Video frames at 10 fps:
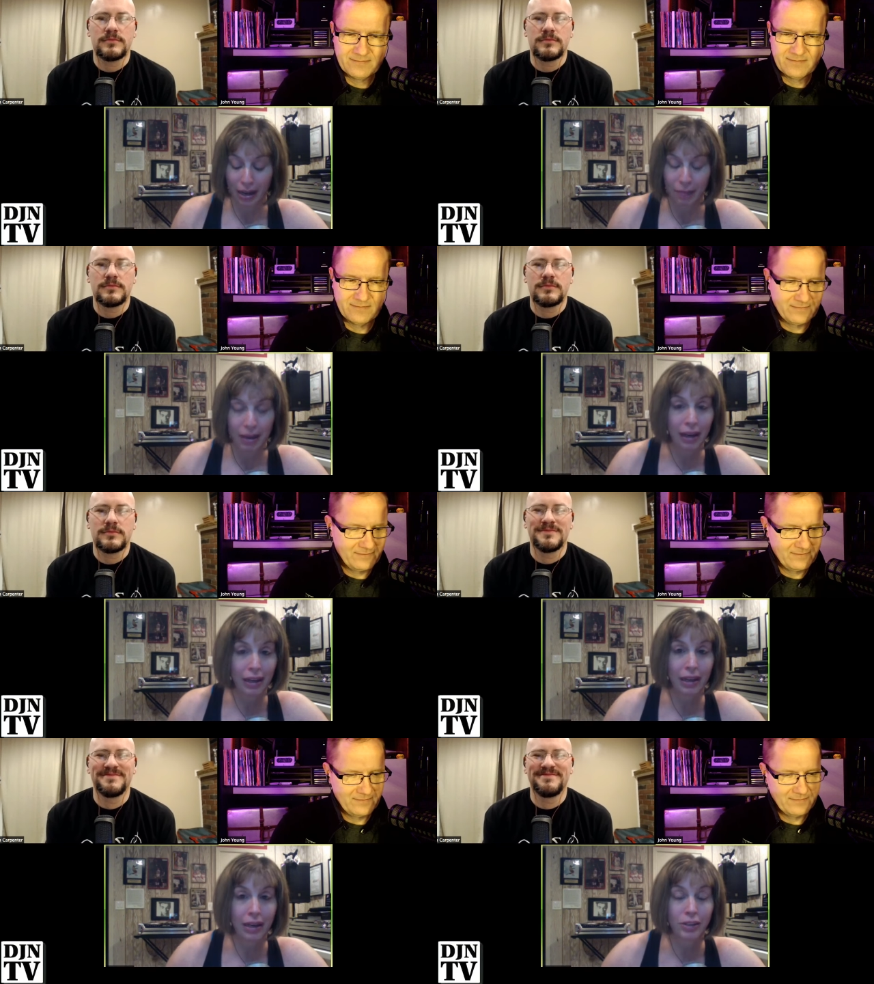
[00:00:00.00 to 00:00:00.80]
Speaker 1: I'm not going to
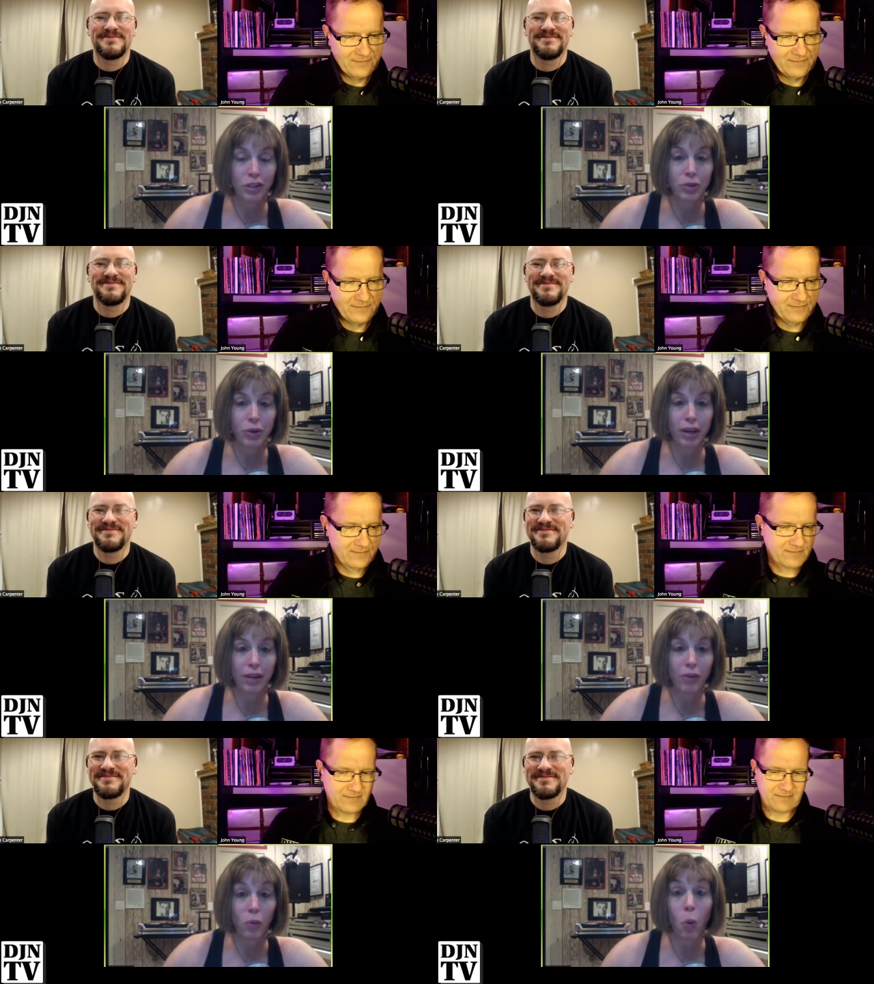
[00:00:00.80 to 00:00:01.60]
get into any
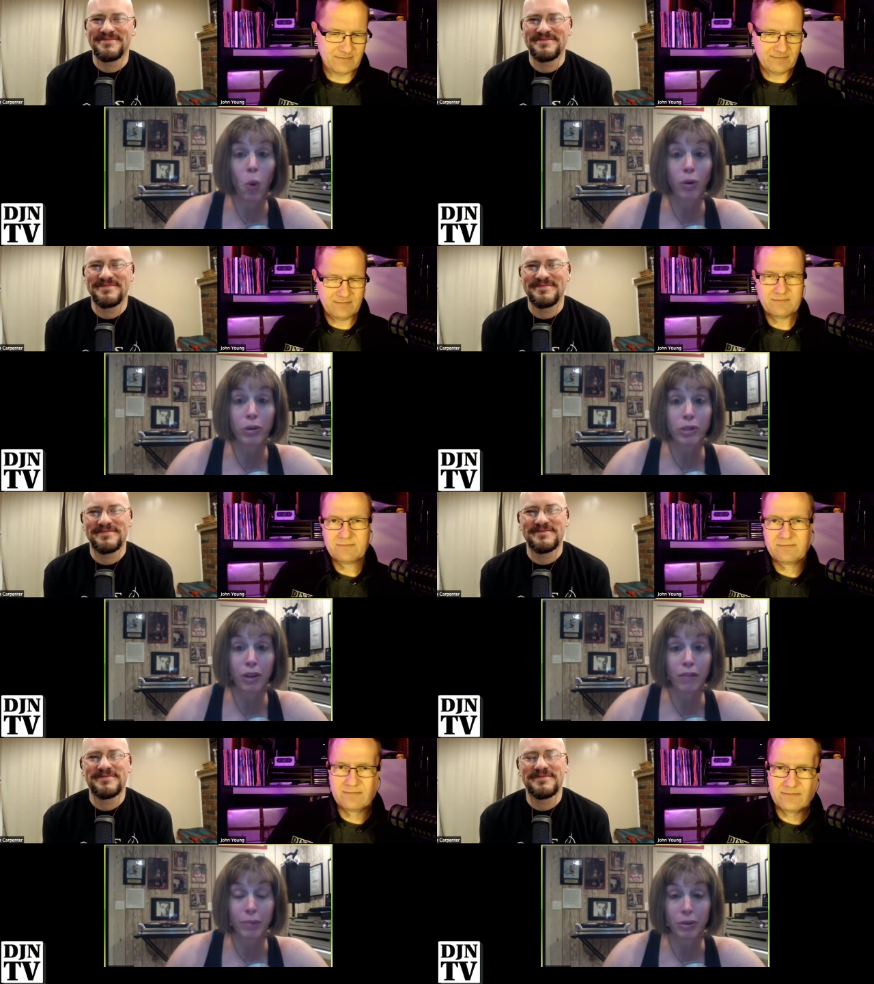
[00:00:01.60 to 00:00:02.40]
of the wars
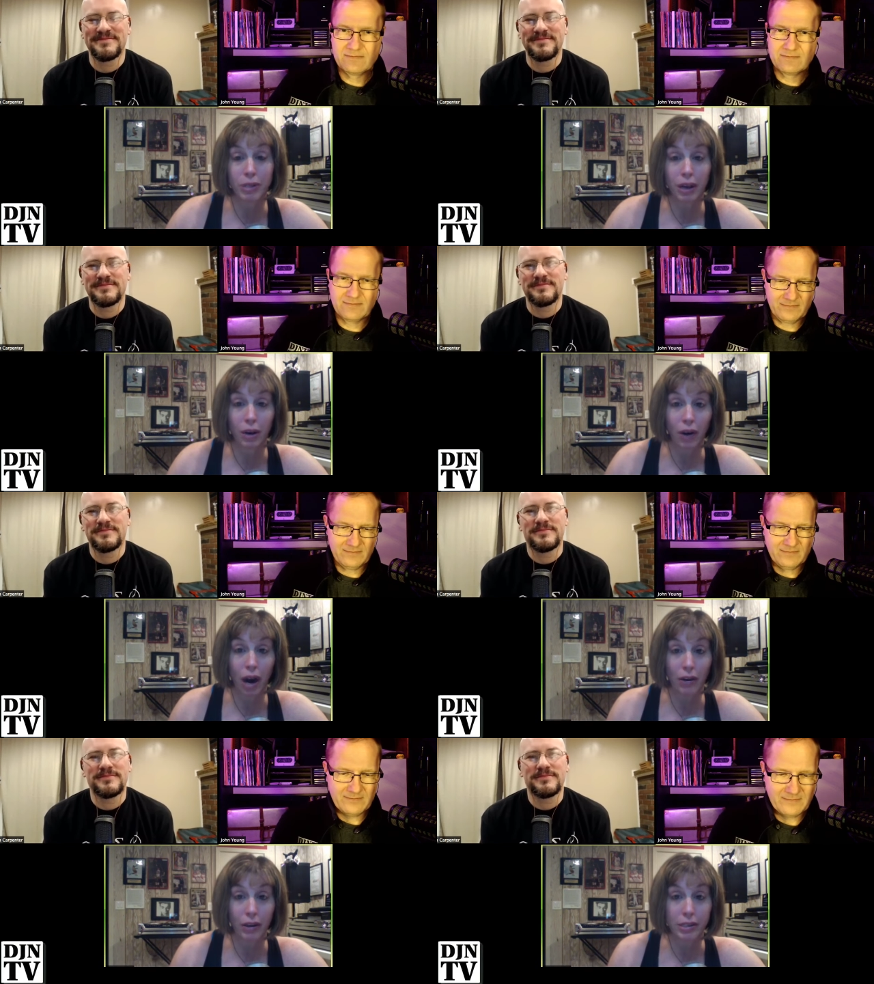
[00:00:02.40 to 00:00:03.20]
of music or
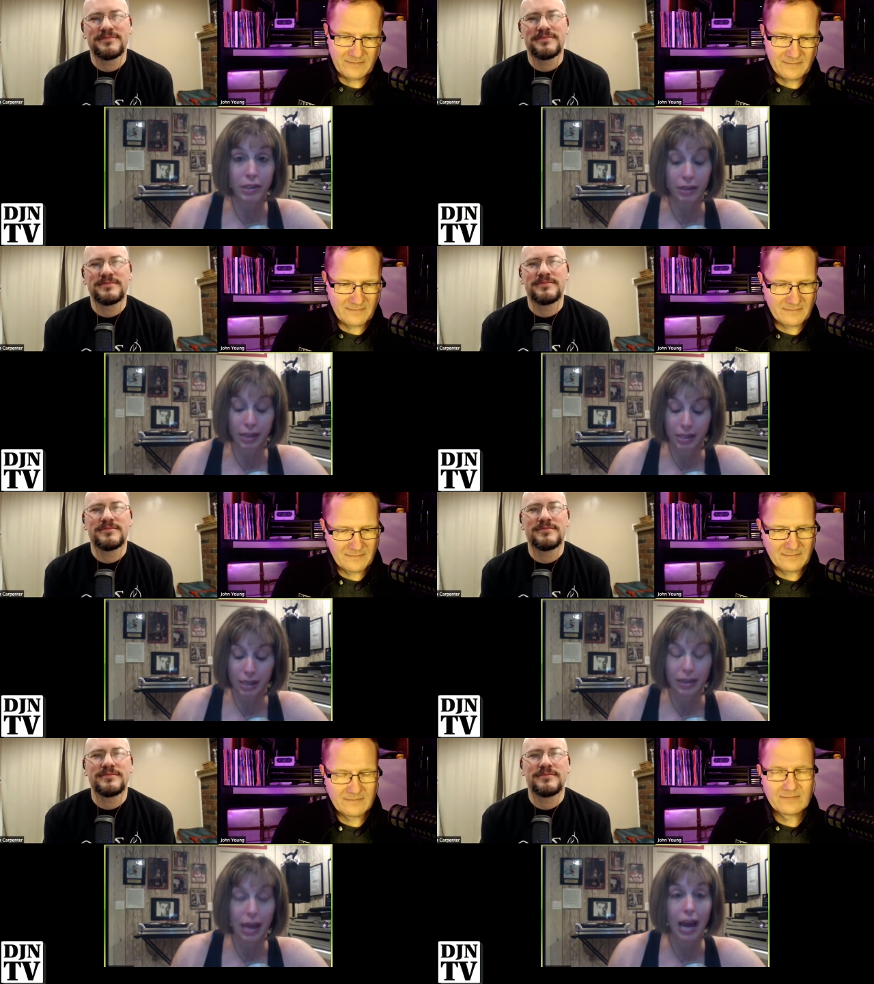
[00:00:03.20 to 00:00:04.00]
artists and things
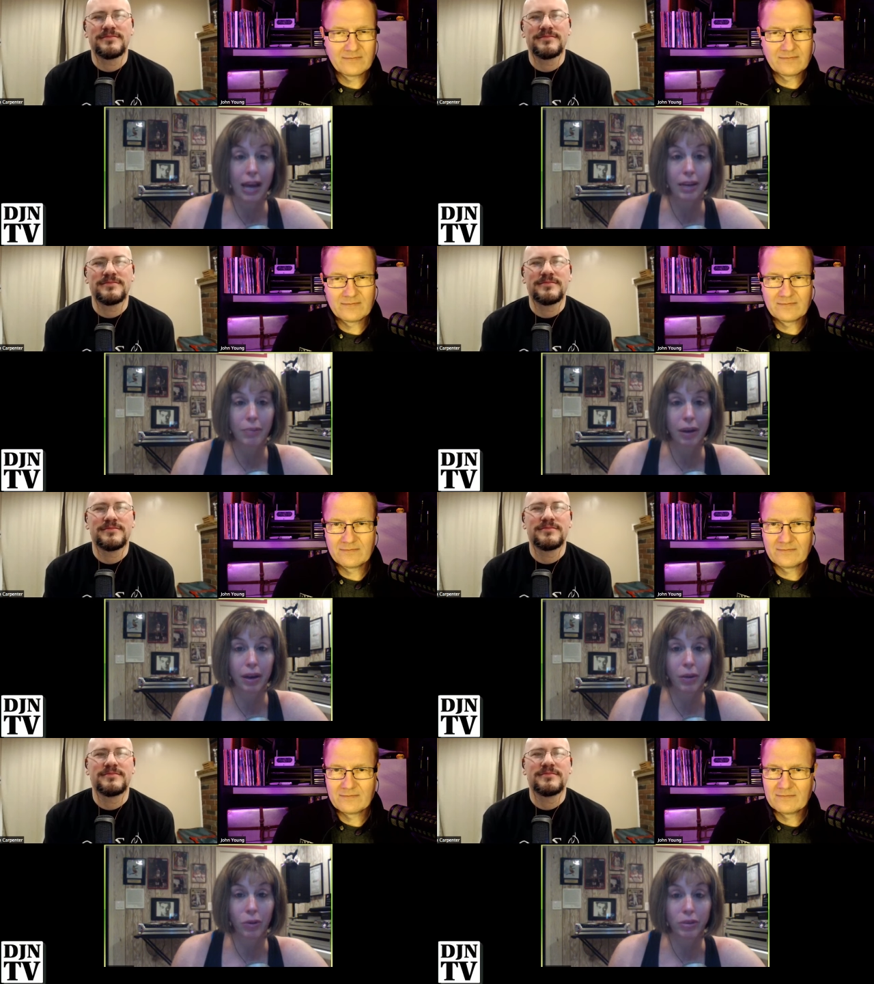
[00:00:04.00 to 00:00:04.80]
like that, but
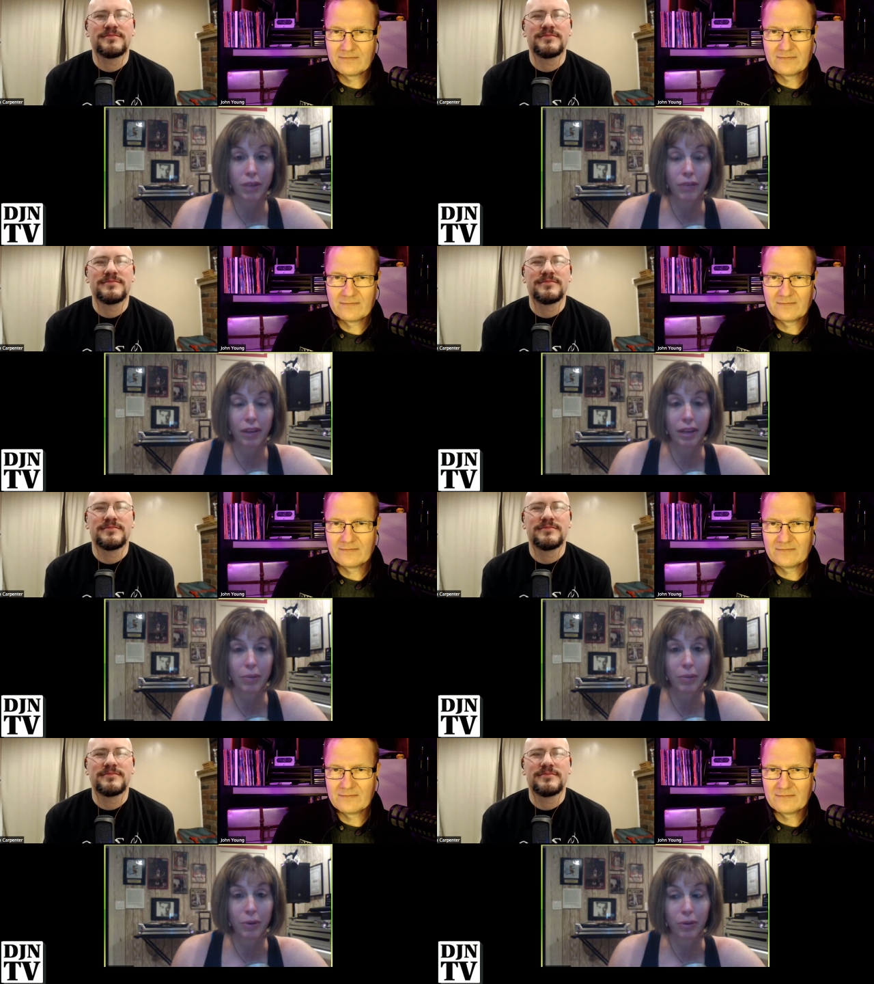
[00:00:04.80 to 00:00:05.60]
we'll definitely
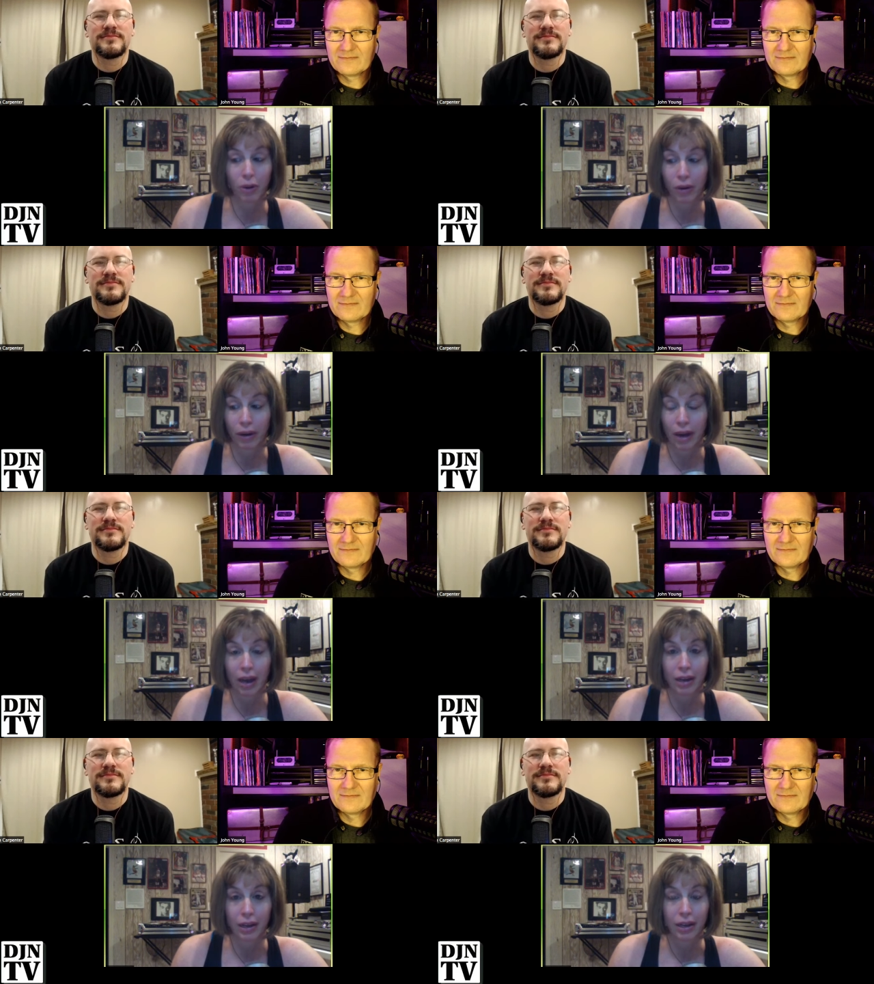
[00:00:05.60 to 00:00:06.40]
keep you going
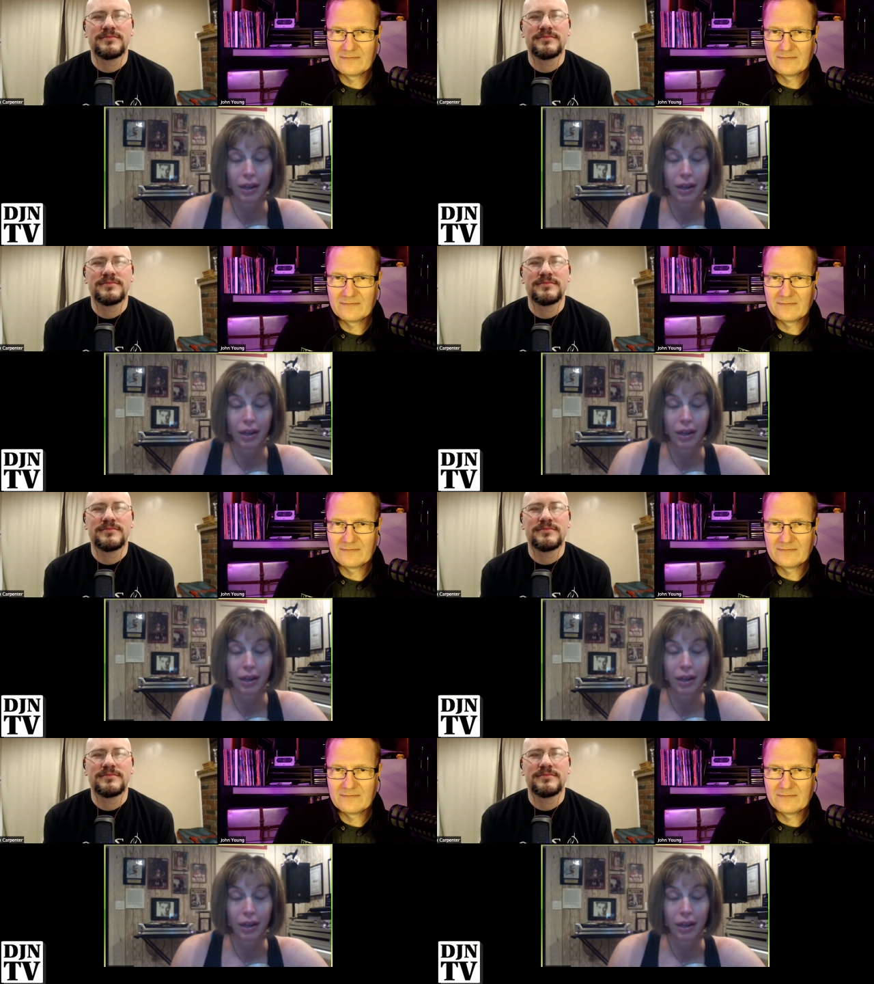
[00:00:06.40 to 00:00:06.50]
on